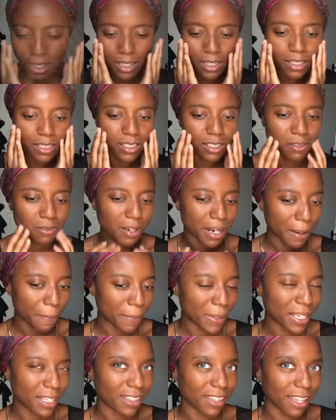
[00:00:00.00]
See what I
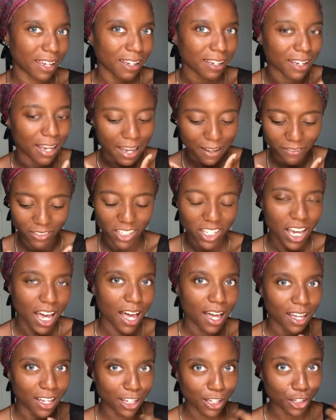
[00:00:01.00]
mean? Like, I've
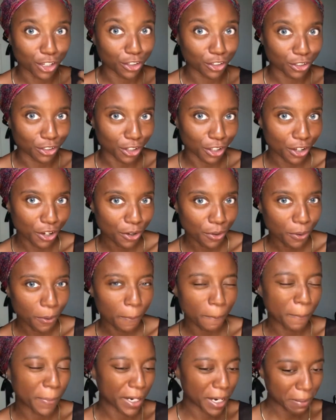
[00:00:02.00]
got a glow,
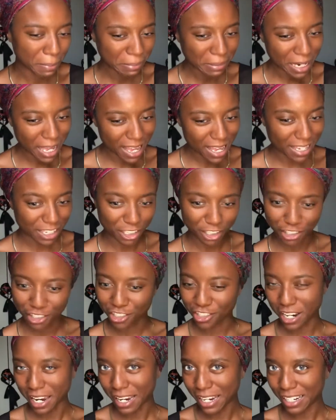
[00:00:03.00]
but I'm not
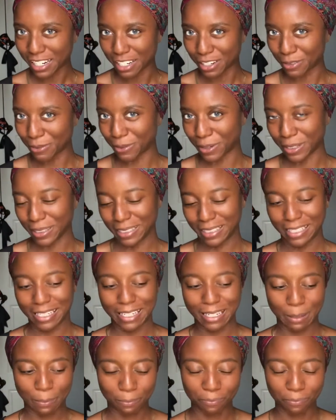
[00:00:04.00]
shiny really.